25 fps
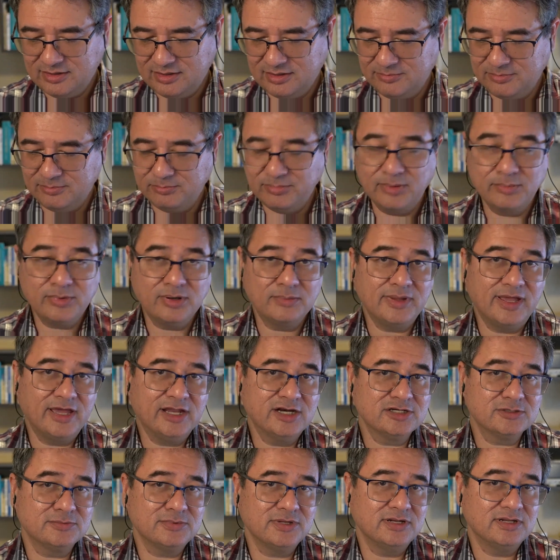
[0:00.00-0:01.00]
Memory
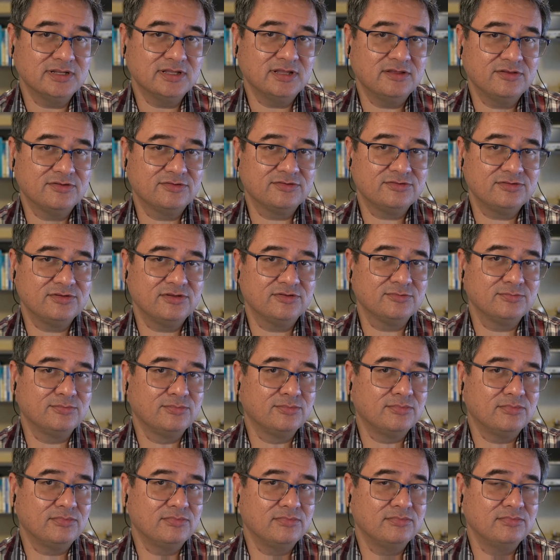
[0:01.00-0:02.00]
management is
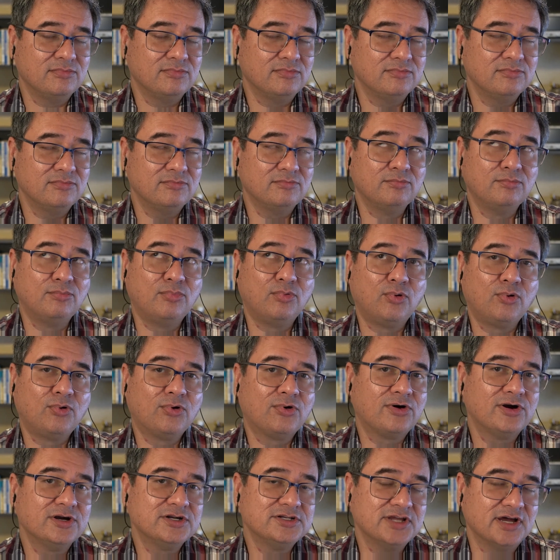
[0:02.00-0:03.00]

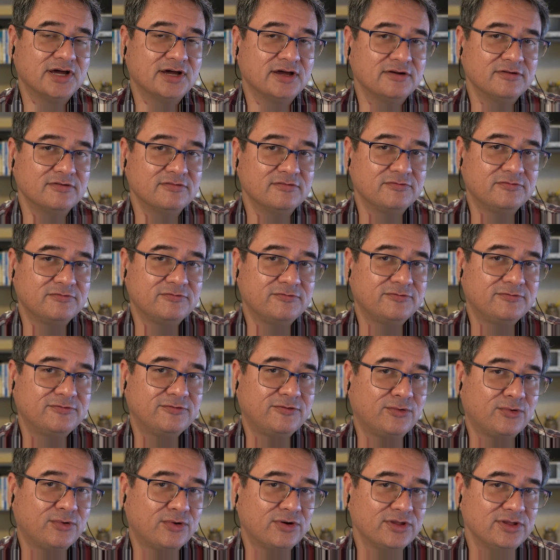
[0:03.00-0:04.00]
more done
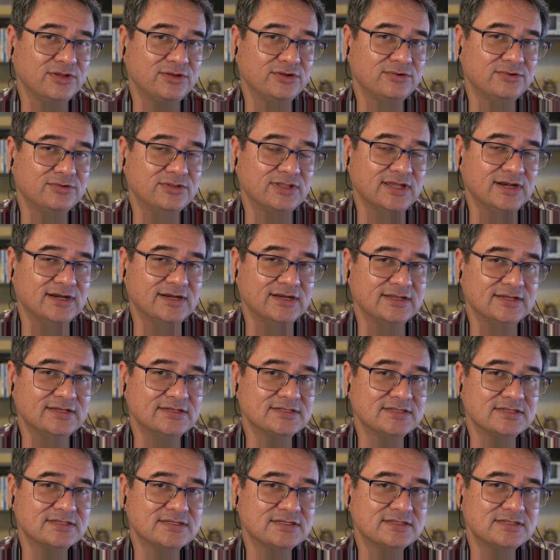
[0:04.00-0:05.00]
for you than it
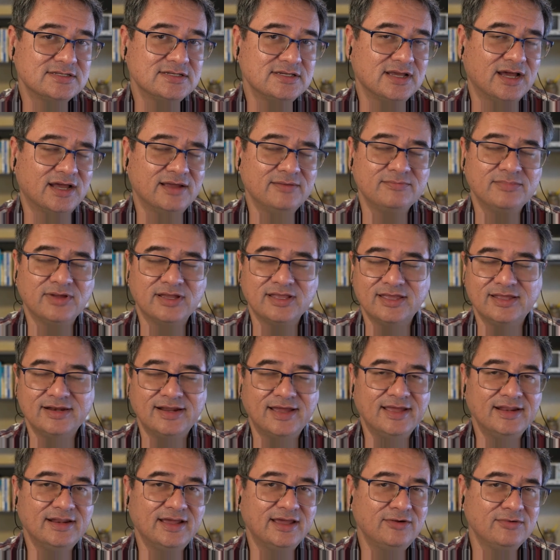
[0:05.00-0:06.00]
is in C. Again,
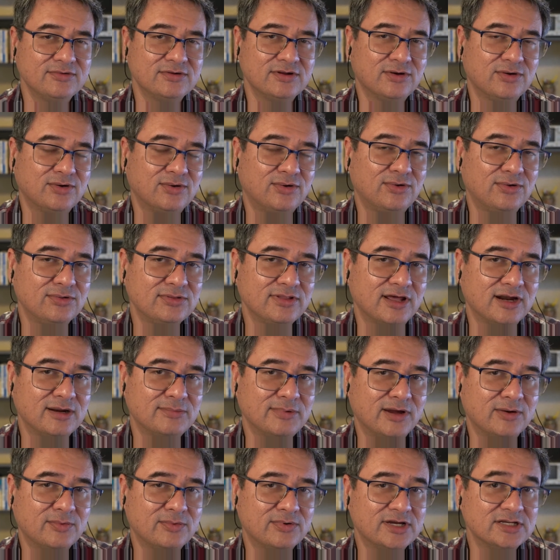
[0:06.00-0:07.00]
I don't know a whole lot
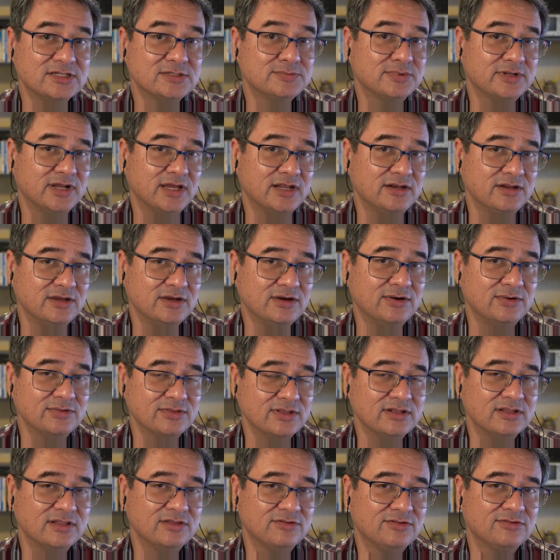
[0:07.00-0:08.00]
about Rust, but I know
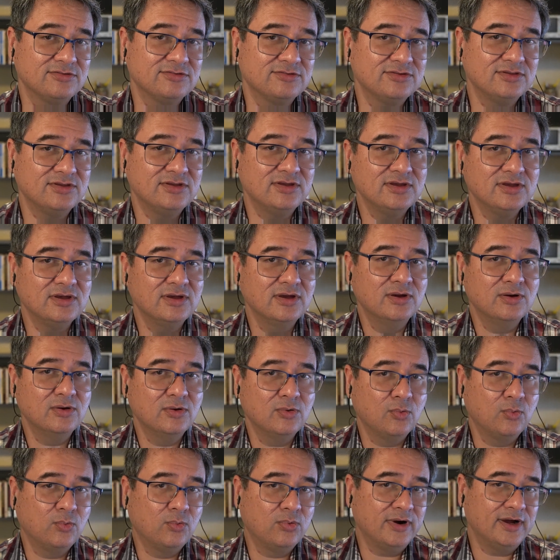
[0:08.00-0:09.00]
that this is
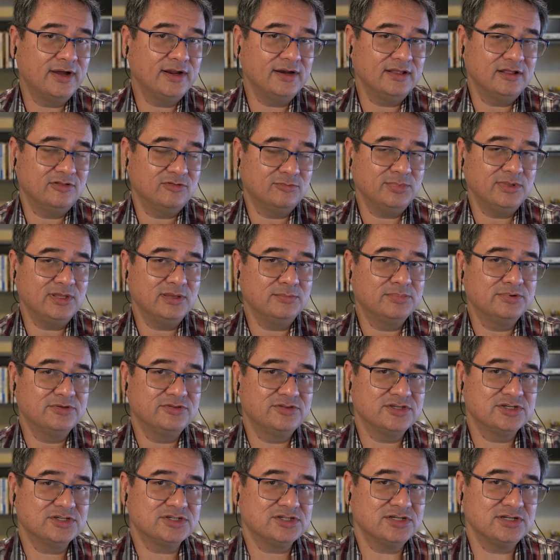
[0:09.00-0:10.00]
what it's being
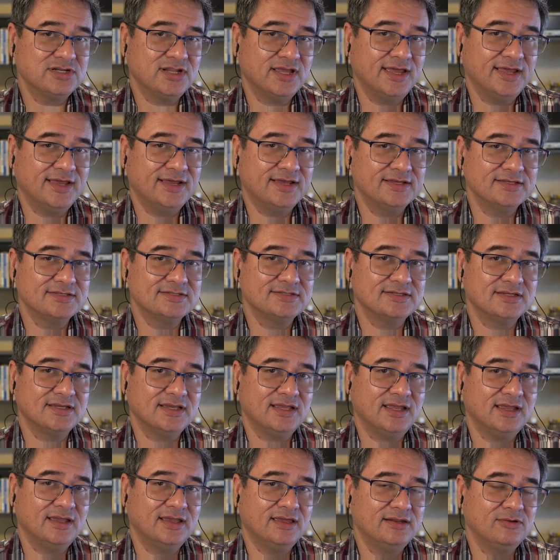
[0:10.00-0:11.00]
positioned as,
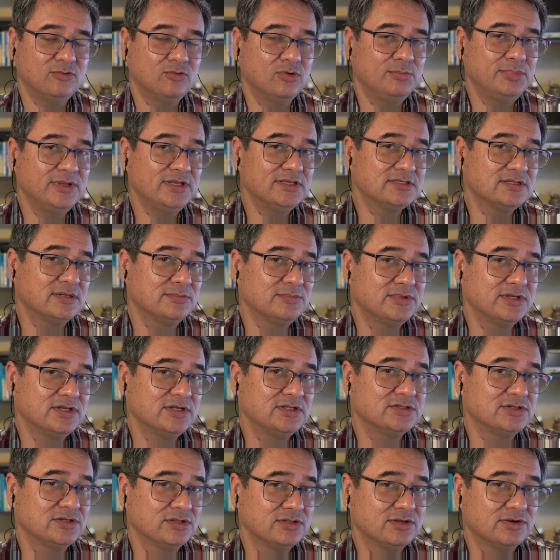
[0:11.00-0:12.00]
and it would be something
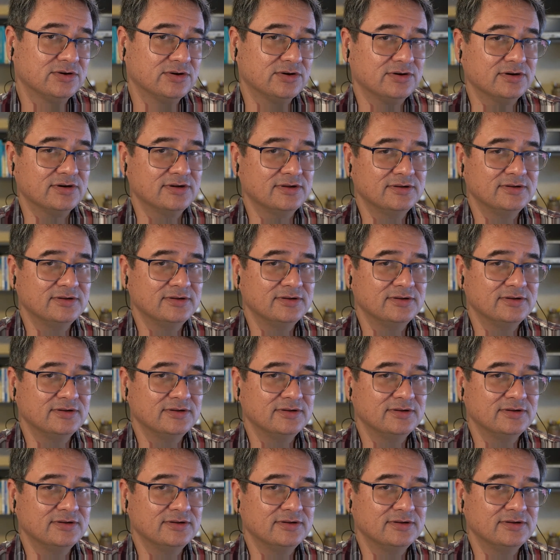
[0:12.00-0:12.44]
to learn.